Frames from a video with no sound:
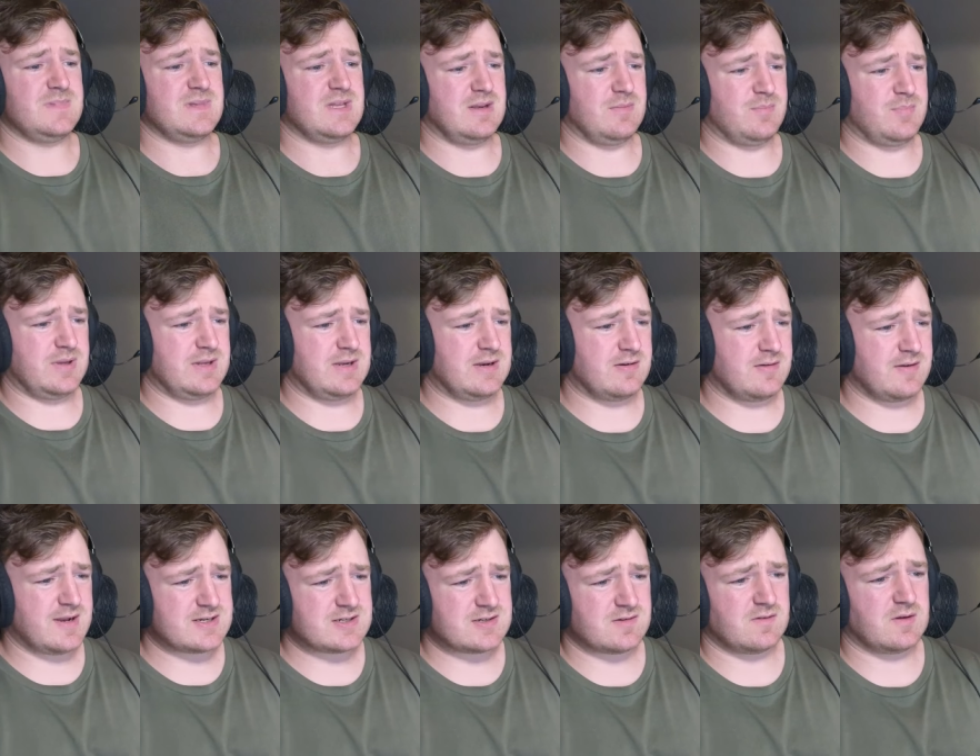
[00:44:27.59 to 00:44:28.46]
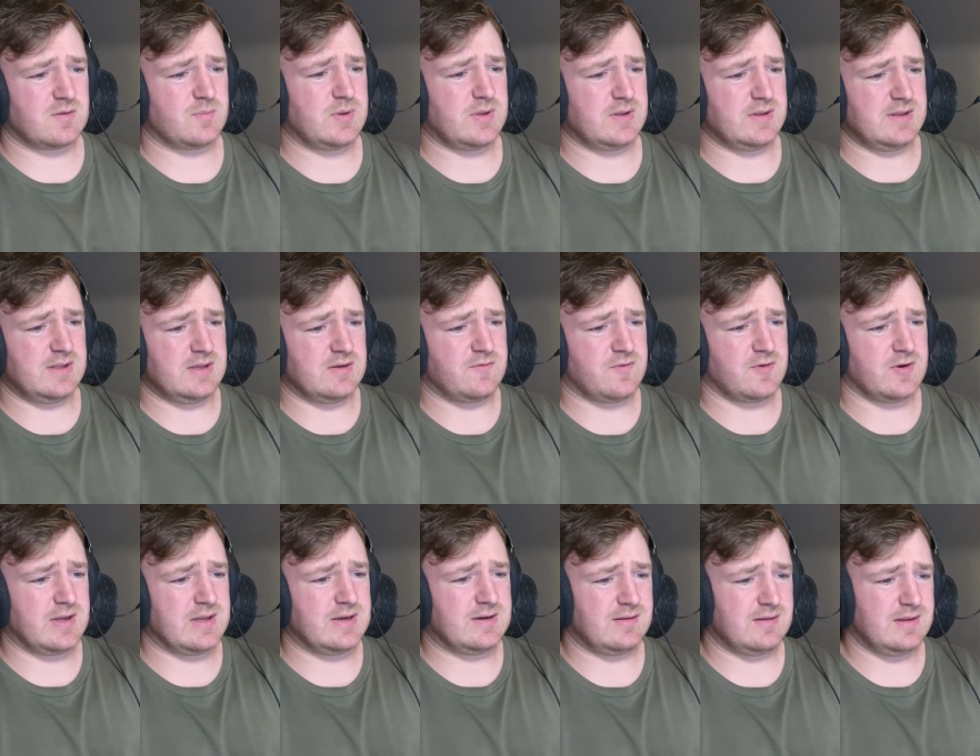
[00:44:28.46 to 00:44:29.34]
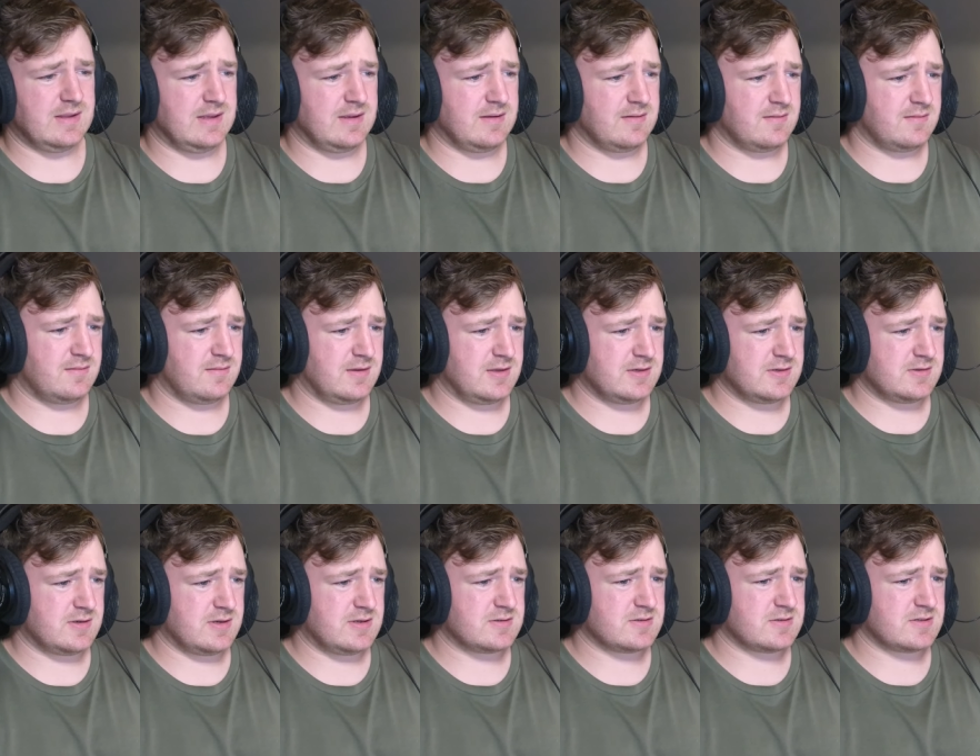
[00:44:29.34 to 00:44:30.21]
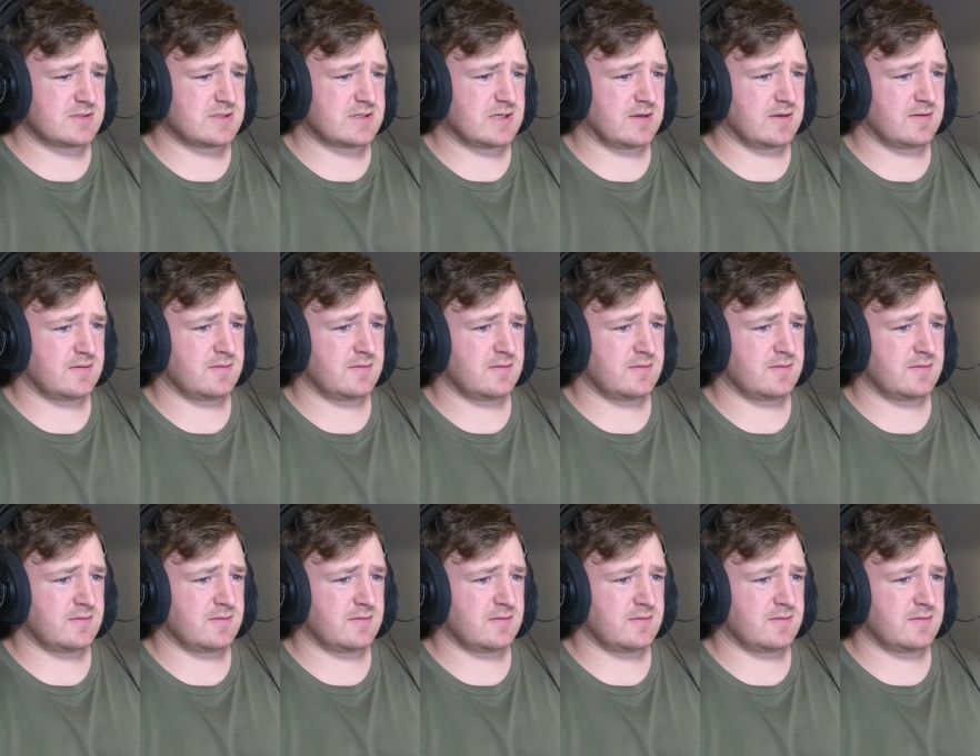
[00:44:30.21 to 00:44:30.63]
He played International Rugby League for Italy. Interesting.